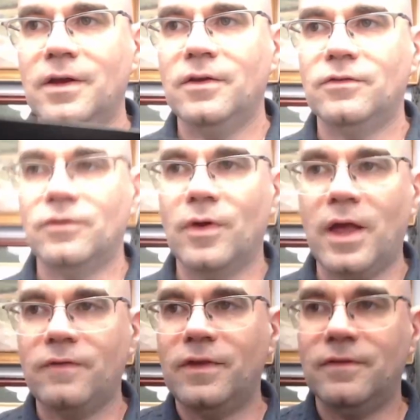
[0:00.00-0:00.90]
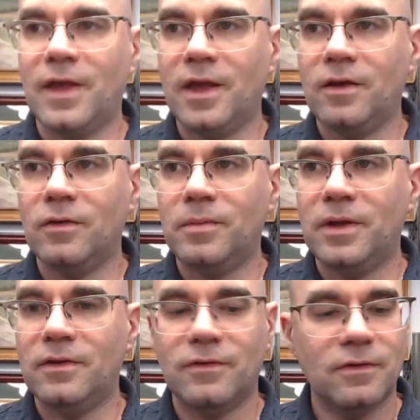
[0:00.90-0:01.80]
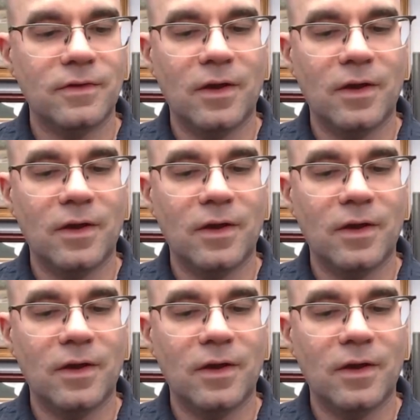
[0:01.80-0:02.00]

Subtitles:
So I had these angle pieces.